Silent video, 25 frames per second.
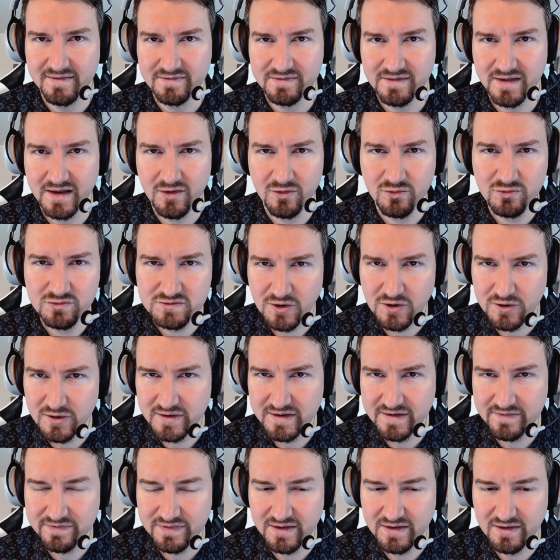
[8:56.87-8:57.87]
They don't
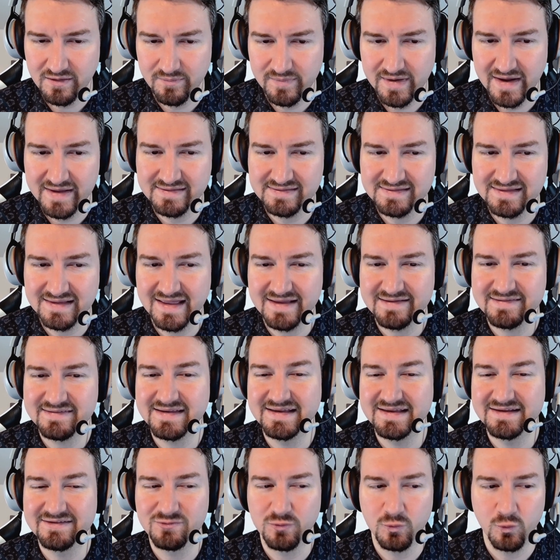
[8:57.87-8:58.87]
target them unless
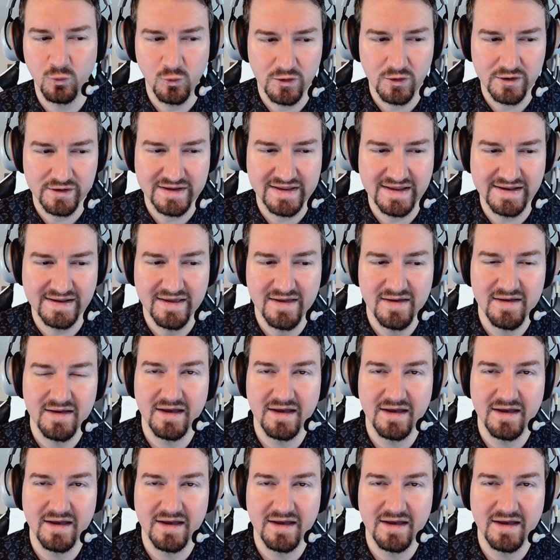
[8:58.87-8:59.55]
it's working.